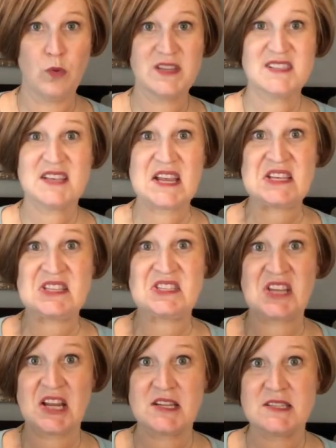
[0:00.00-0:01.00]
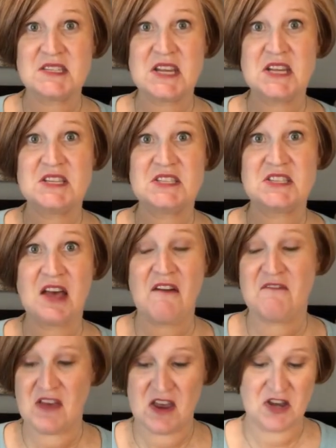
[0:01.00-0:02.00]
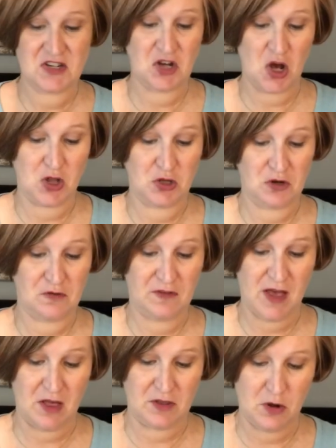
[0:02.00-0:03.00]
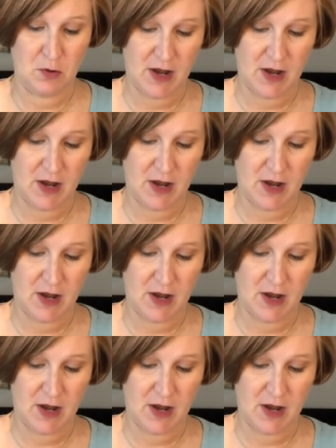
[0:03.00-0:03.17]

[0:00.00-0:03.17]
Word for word: This is a $67 value.